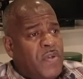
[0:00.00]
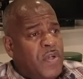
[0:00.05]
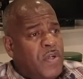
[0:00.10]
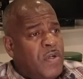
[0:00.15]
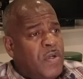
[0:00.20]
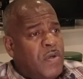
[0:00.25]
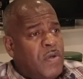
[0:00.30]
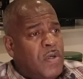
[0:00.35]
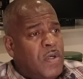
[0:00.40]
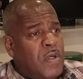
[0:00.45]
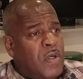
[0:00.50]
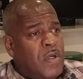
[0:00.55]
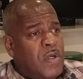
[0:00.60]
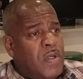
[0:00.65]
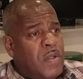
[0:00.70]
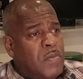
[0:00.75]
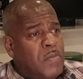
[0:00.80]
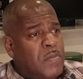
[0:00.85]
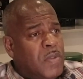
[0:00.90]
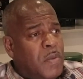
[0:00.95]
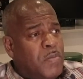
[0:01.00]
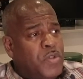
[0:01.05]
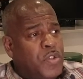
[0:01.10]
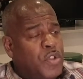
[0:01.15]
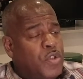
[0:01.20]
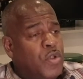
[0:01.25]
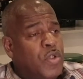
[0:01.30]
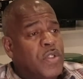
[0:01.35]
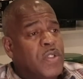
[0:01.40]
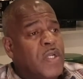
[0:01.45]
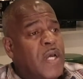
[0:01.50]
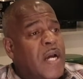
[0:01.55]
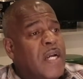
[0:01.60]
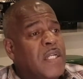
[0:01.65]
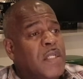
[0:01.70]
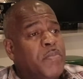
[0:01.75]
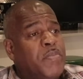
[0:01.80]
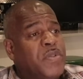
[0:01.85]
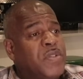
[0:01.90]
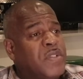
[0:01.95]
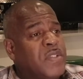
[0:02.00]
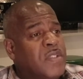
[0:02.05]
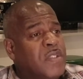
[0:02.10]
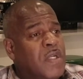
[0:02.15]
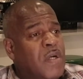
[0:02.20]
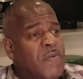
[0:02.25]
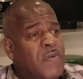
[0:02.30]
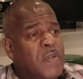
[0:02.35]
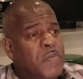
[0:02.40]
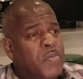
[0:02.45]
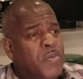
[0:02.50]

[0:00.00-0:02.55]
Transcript: here. I'm sure 90% of it.